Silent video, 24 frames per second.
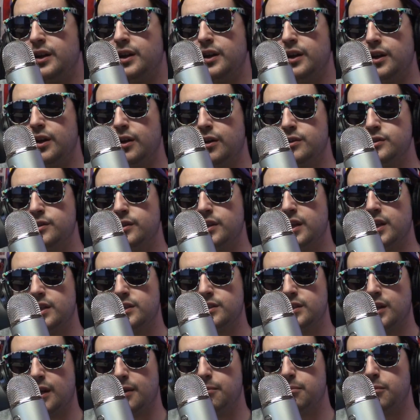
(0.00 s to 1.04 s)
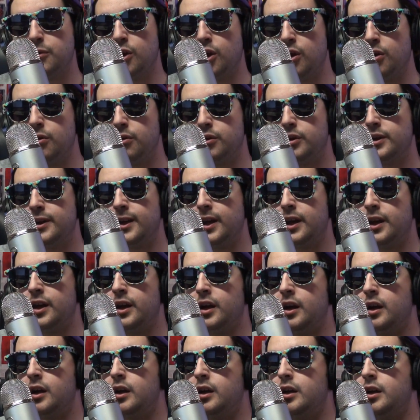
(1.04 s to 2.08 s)
you know, let's get something going, get
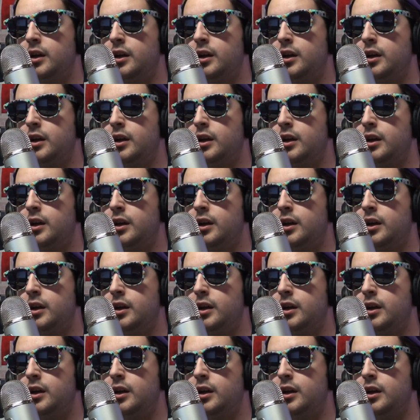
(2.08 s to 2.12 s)
a,